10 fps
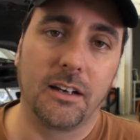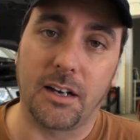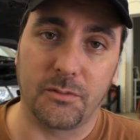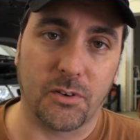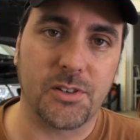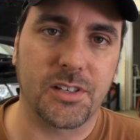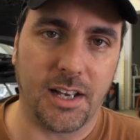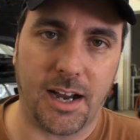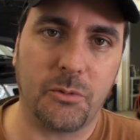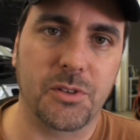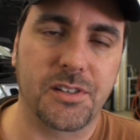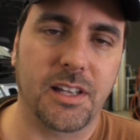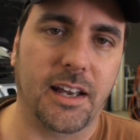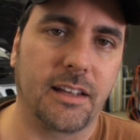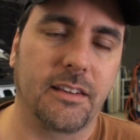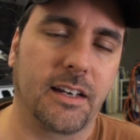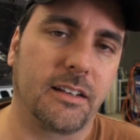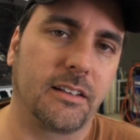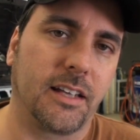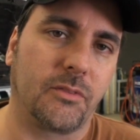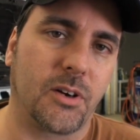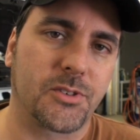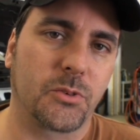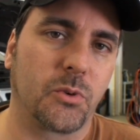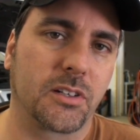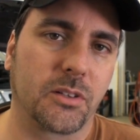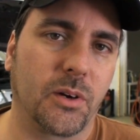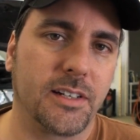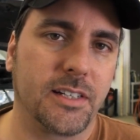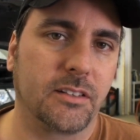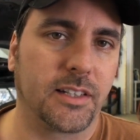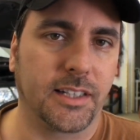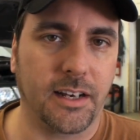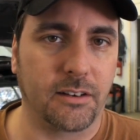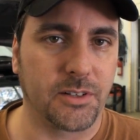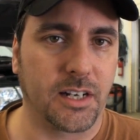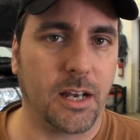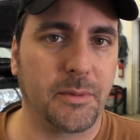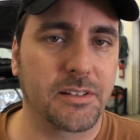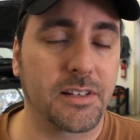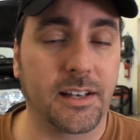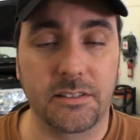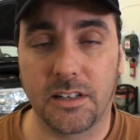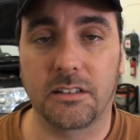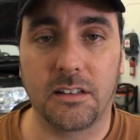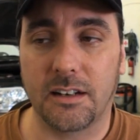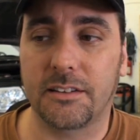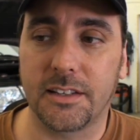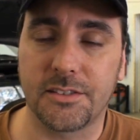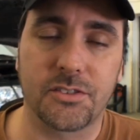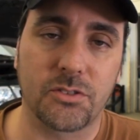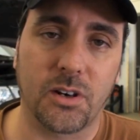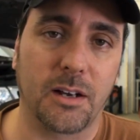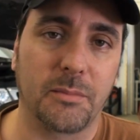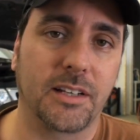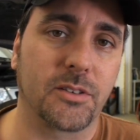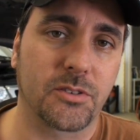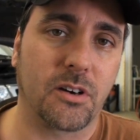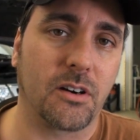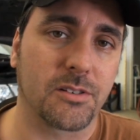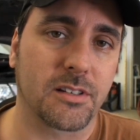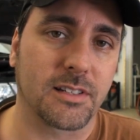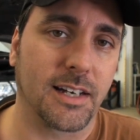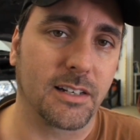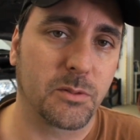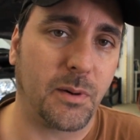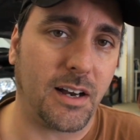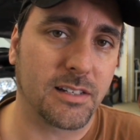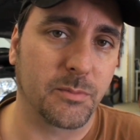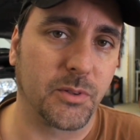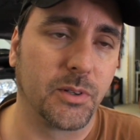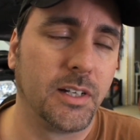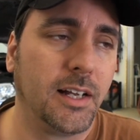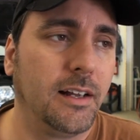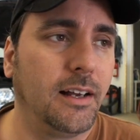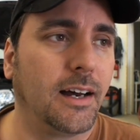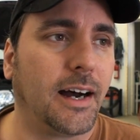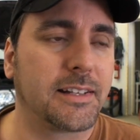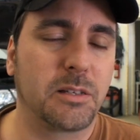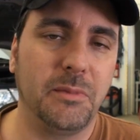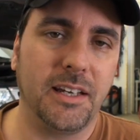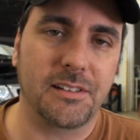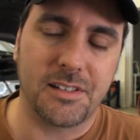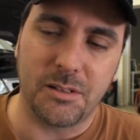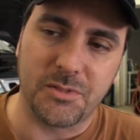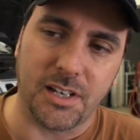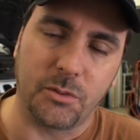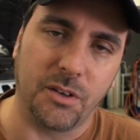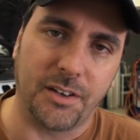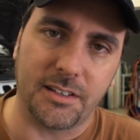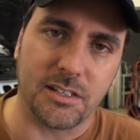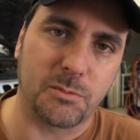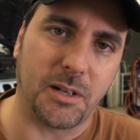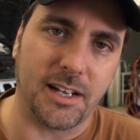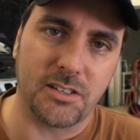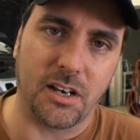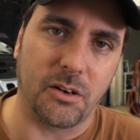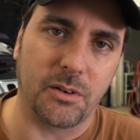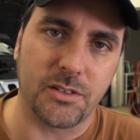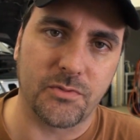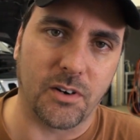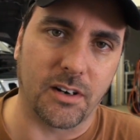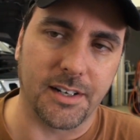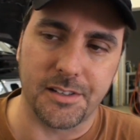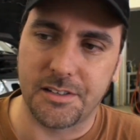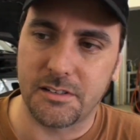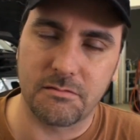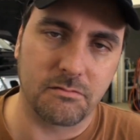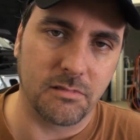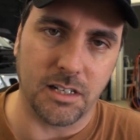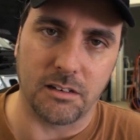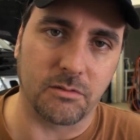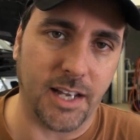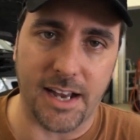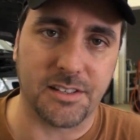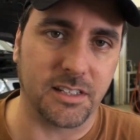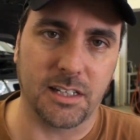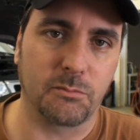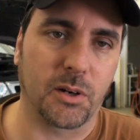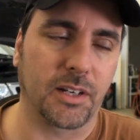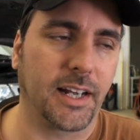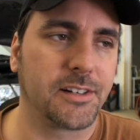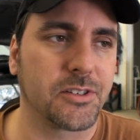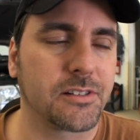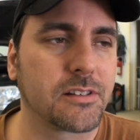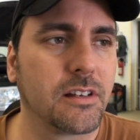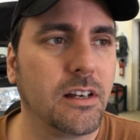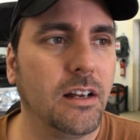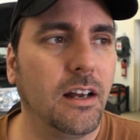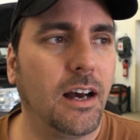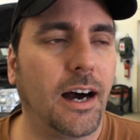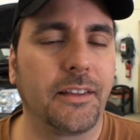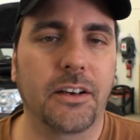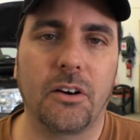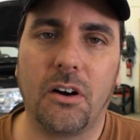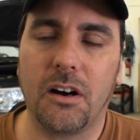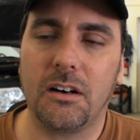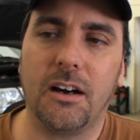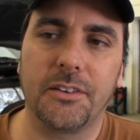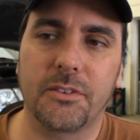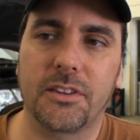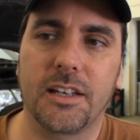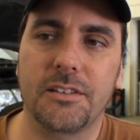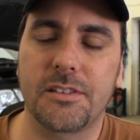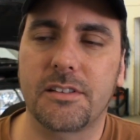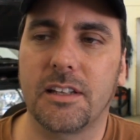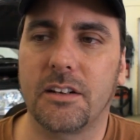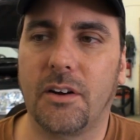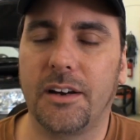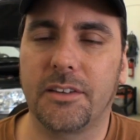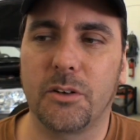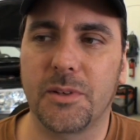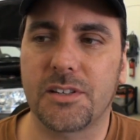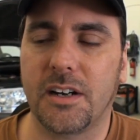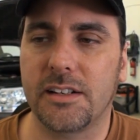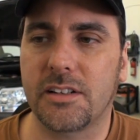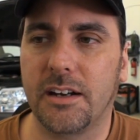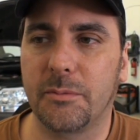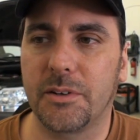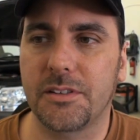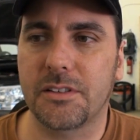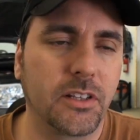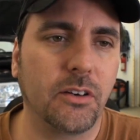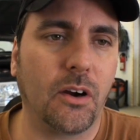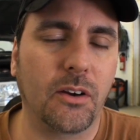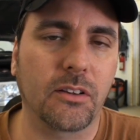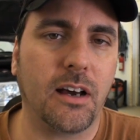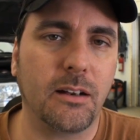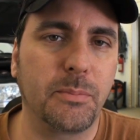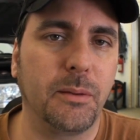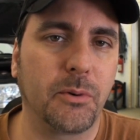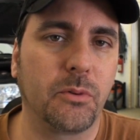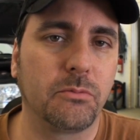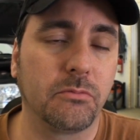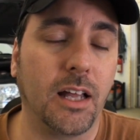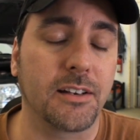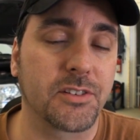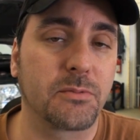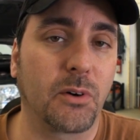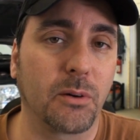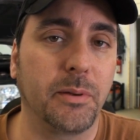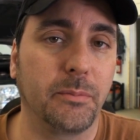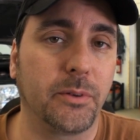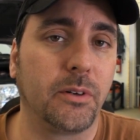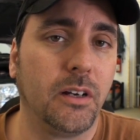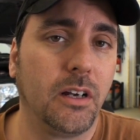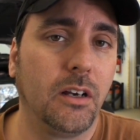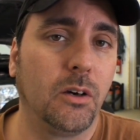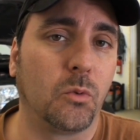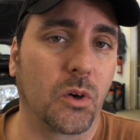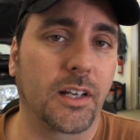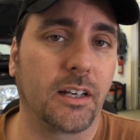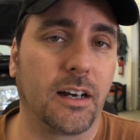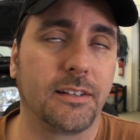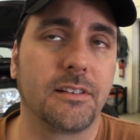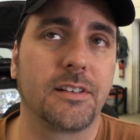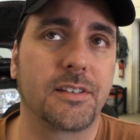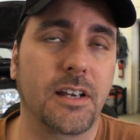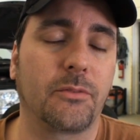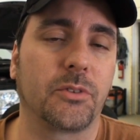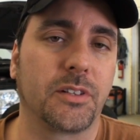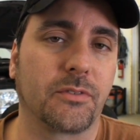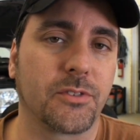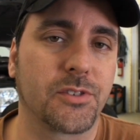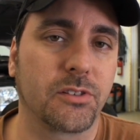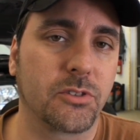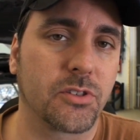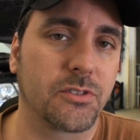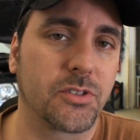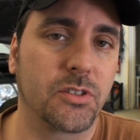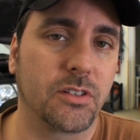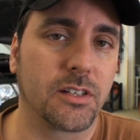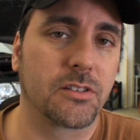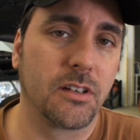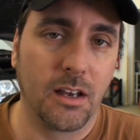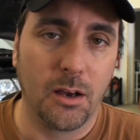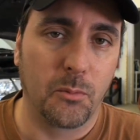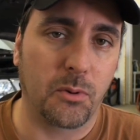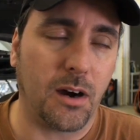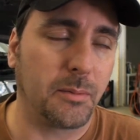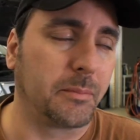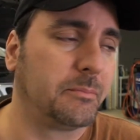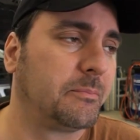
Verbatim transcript: Conversely, I would say that they've also worked a great deal on the aerodynamics and done a lot of things to try and make those cars as light as possible. Uh, to me, it seems like we've hit this plateau as far as you know, gasoline burning engines. Uh, there are other things that are out there besides hybrids. There are a lot of people, a lot of smart people, working on several different solutions to this problem.